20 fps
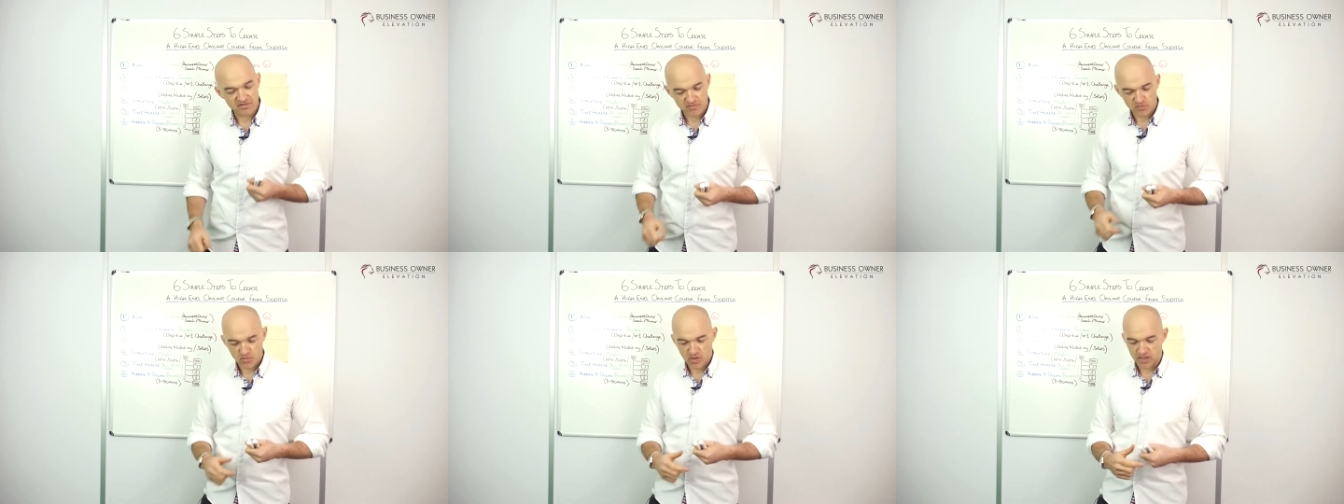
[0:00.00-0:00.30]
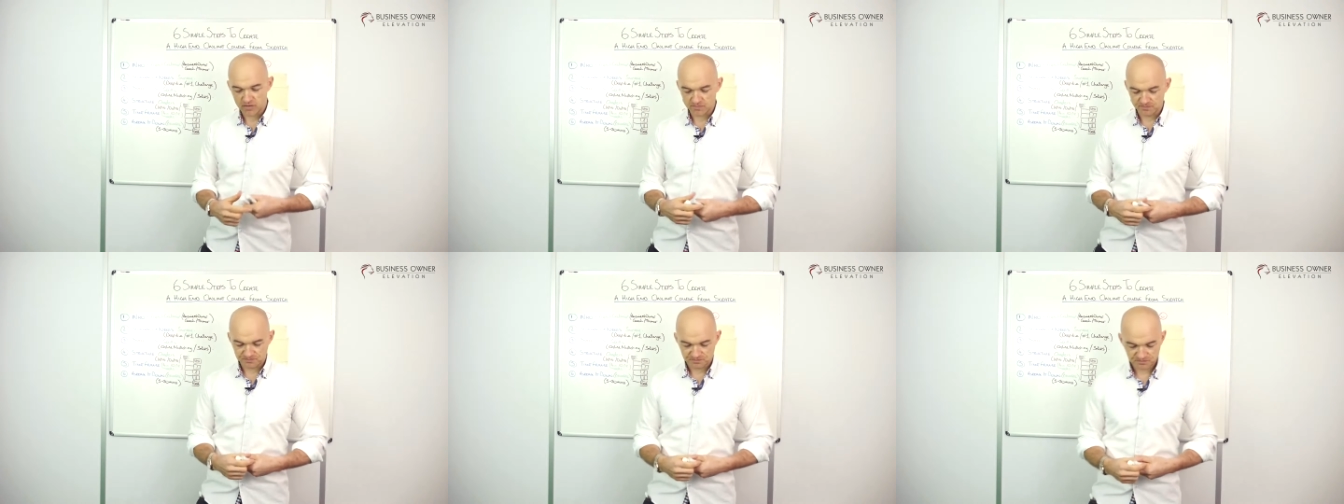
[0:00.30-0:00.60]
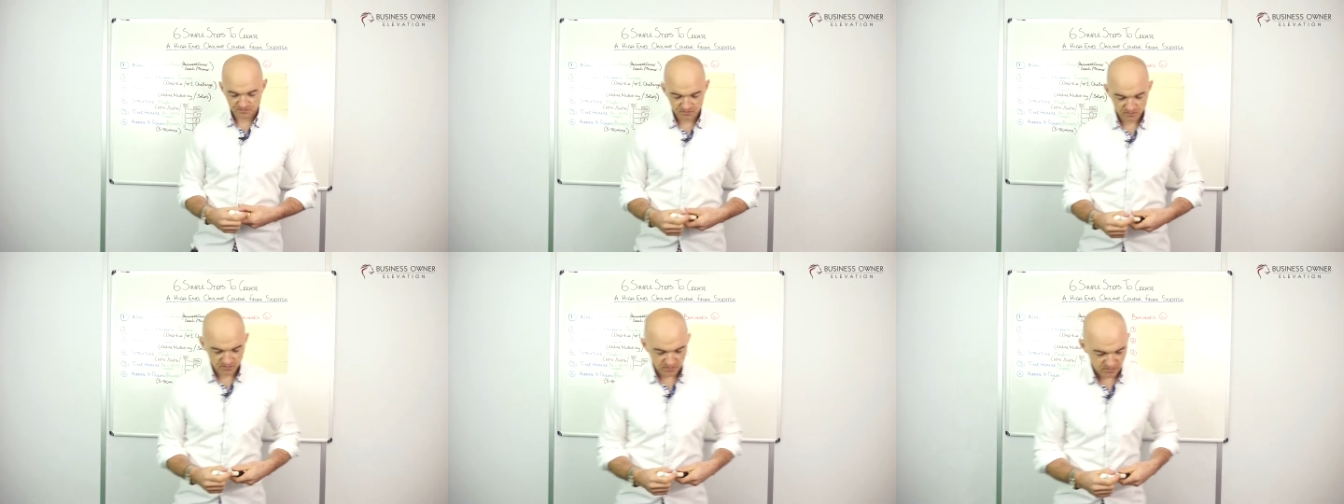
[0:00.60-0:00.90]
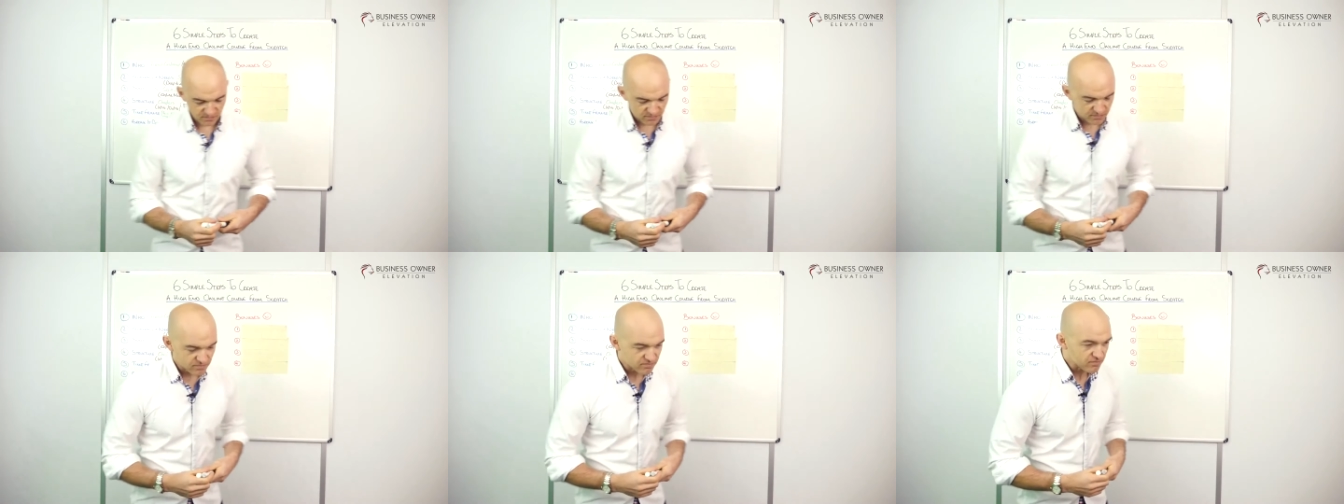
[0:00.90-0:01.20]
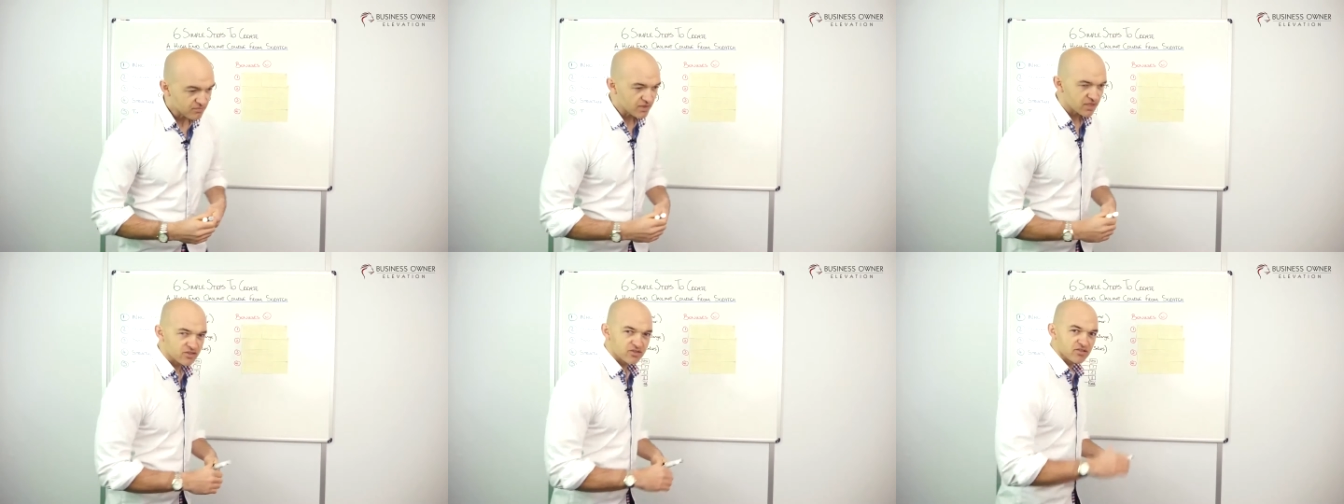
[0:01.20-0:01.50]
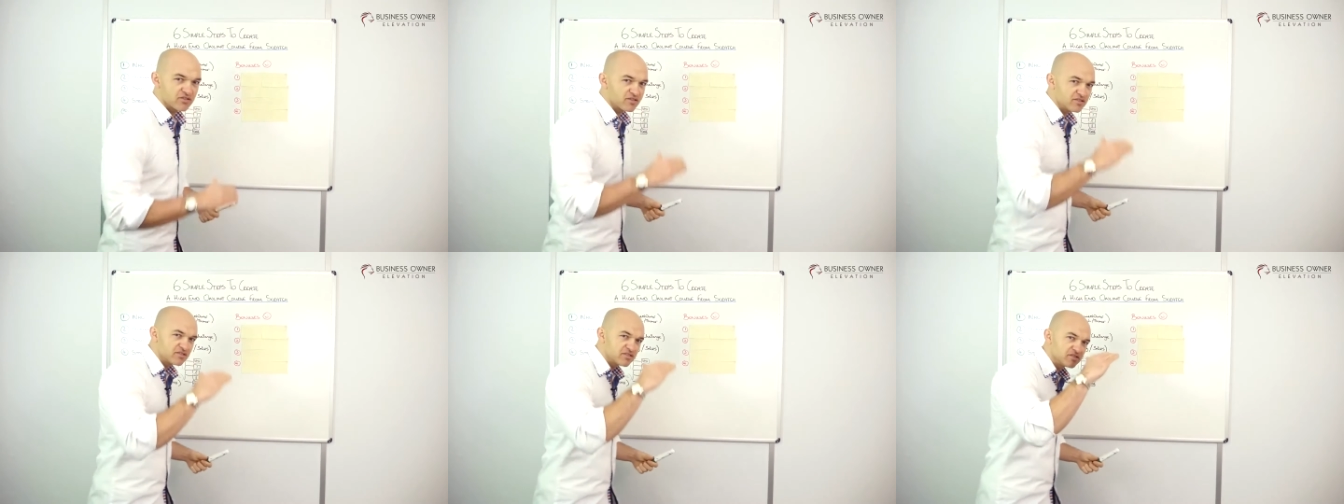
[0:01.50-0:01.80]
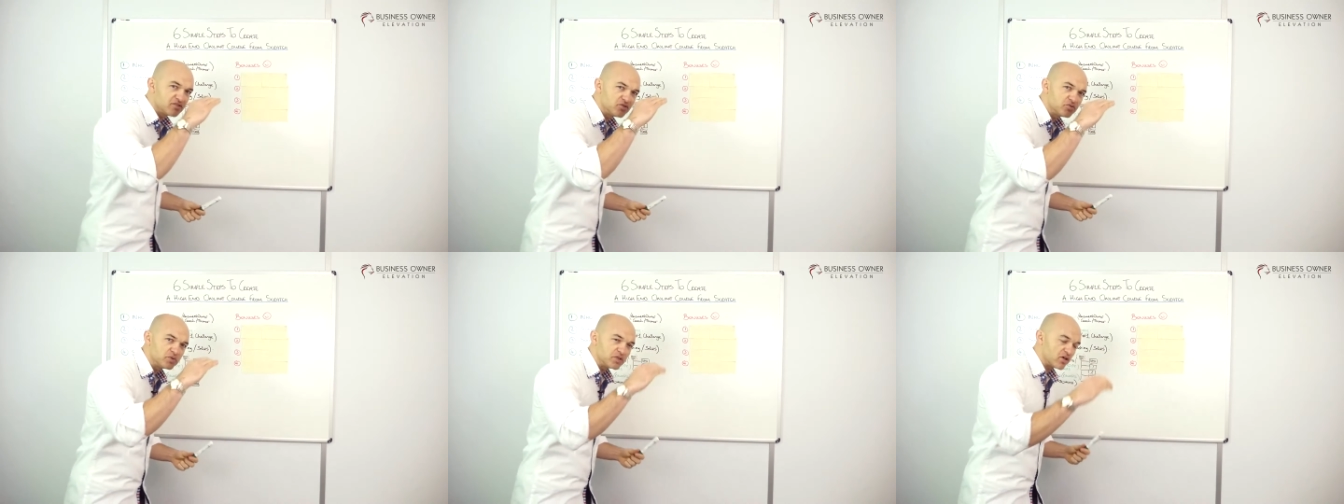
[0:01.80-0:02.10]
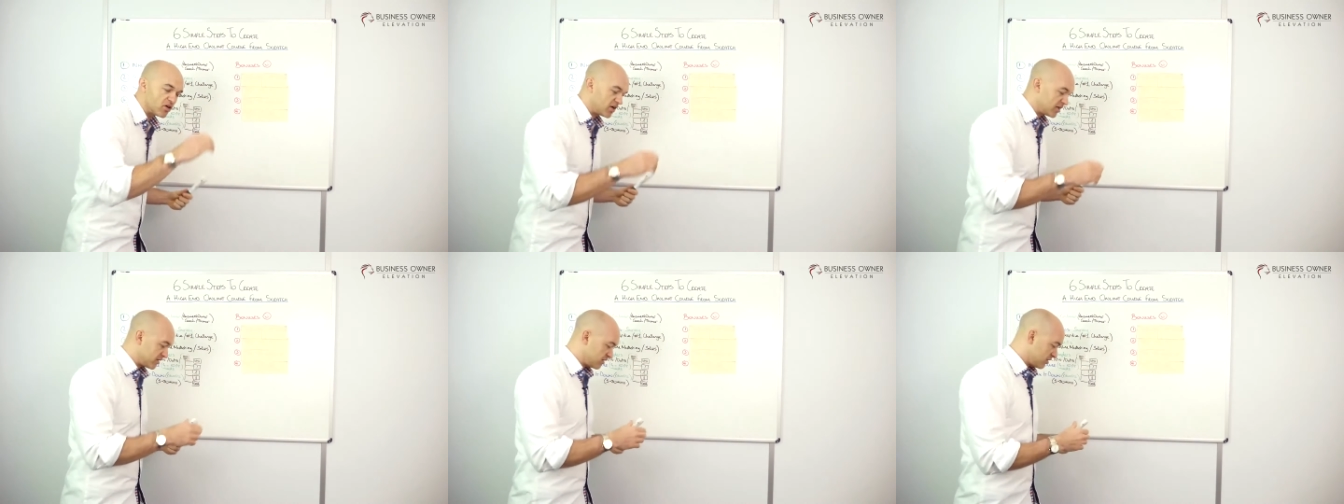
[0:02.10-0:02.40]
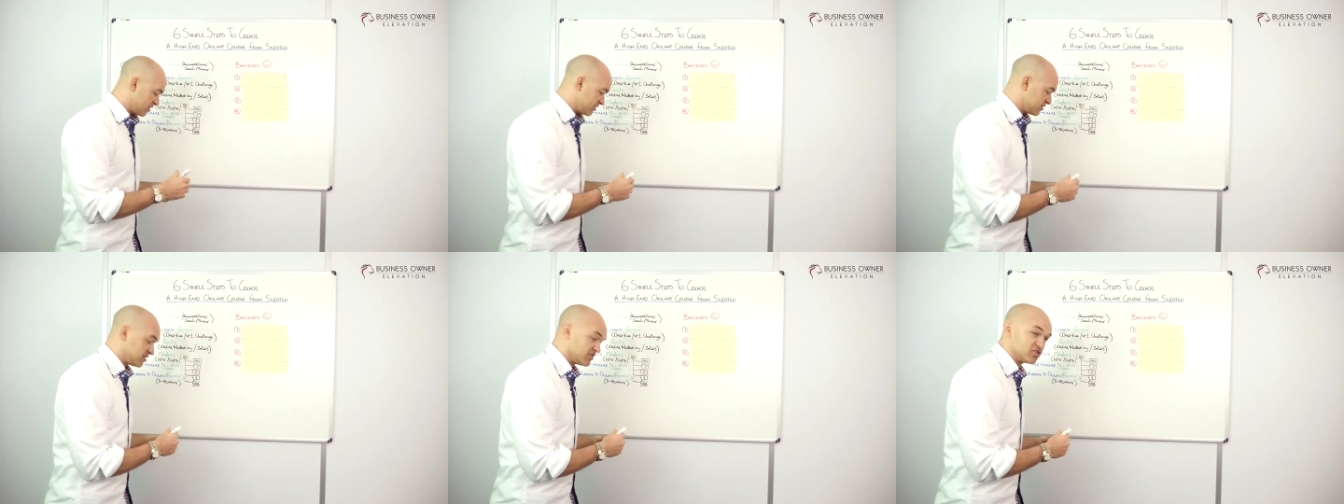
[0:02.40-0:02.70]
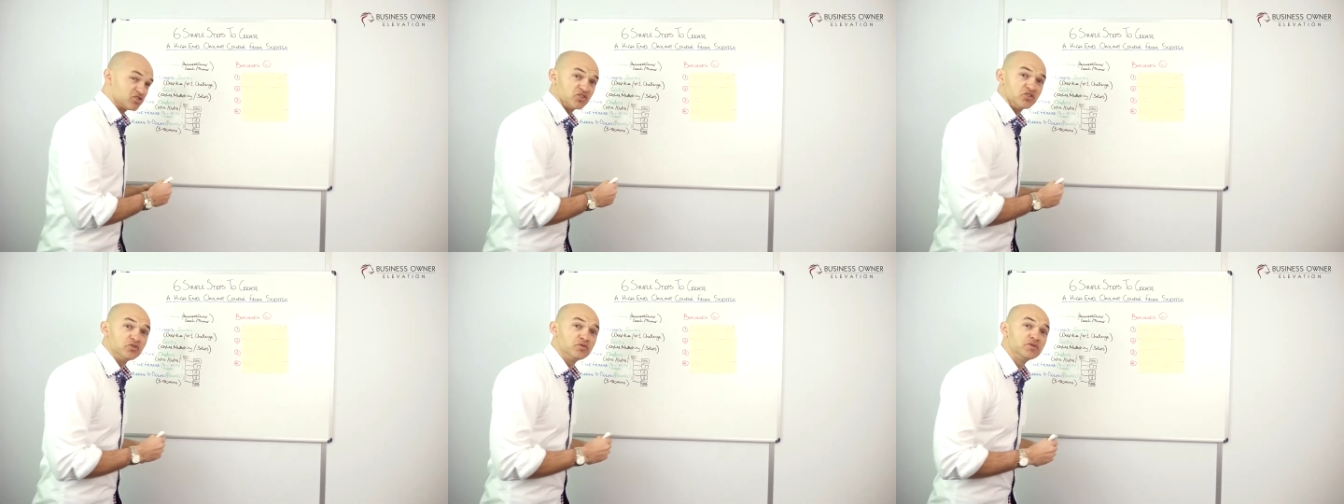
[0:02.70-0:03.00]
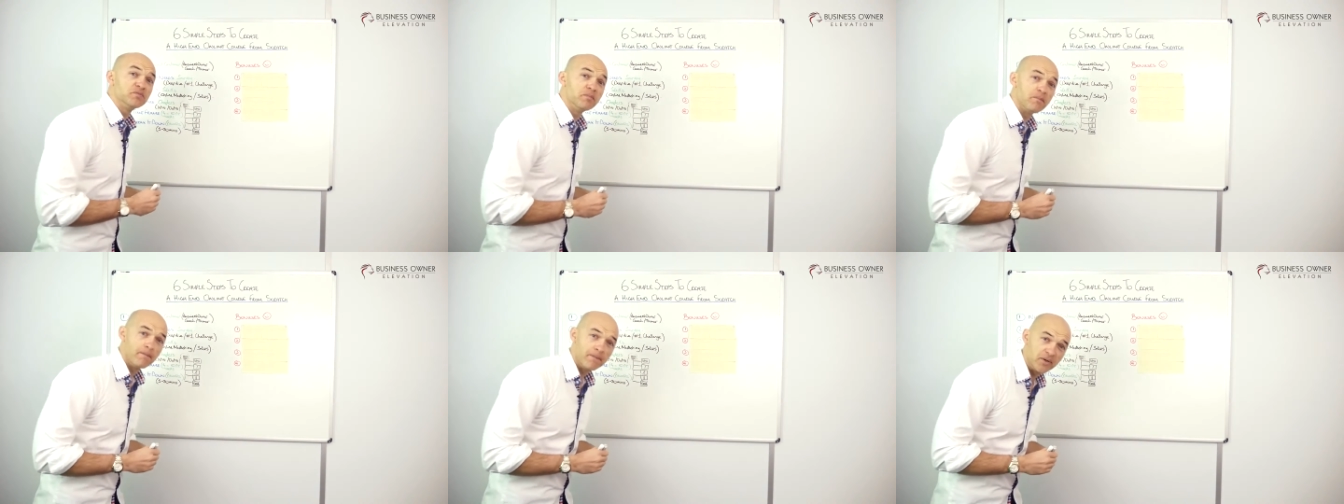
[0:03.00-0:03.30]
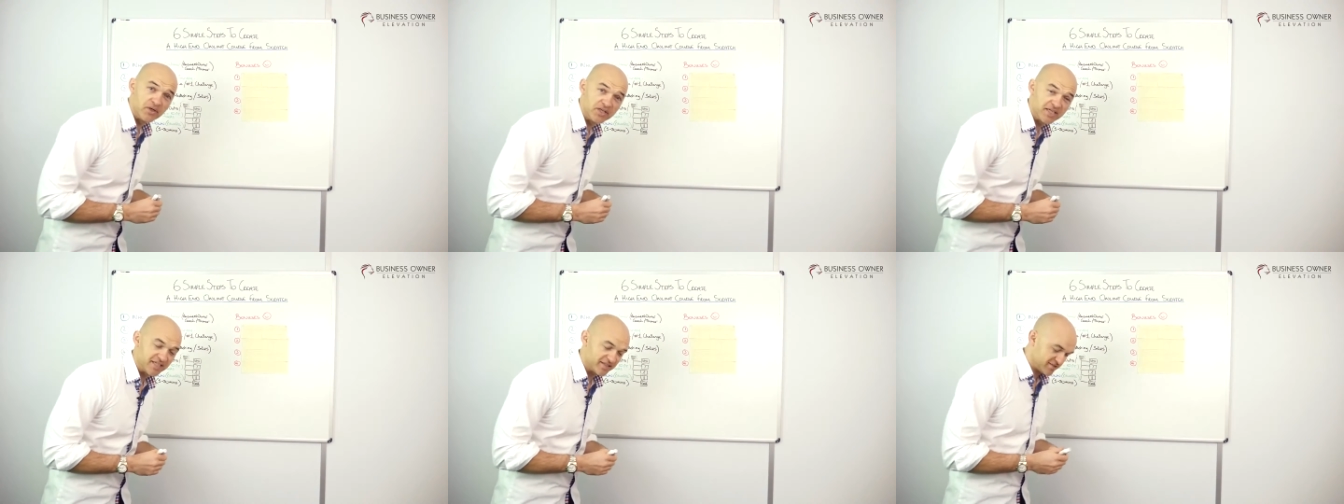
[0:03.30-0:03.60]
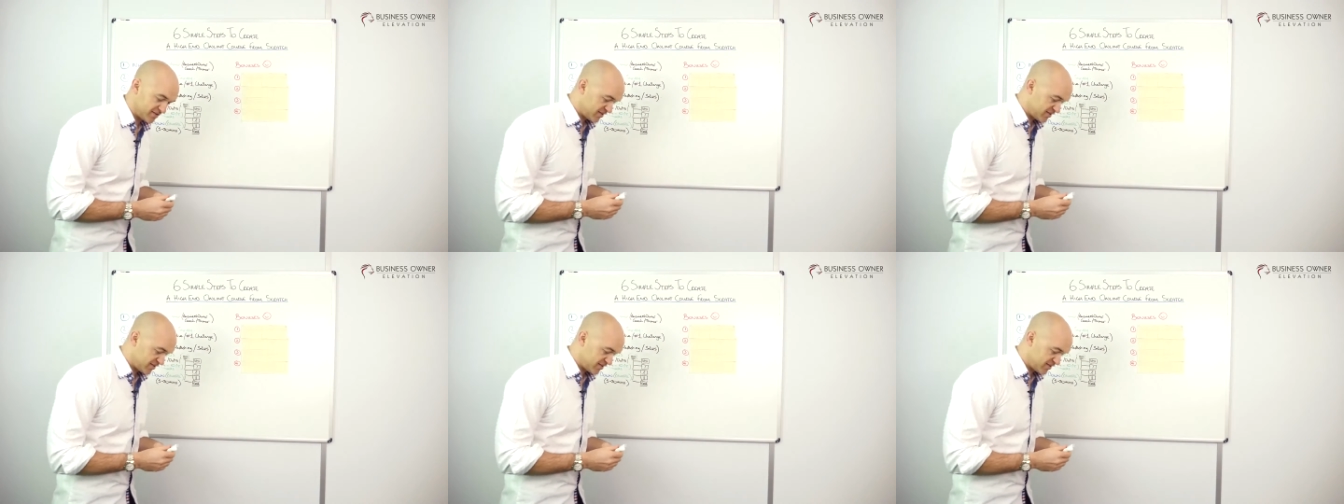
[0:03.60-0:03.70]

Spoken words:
Well, it's nothing to do with height, guys, it's to do with money.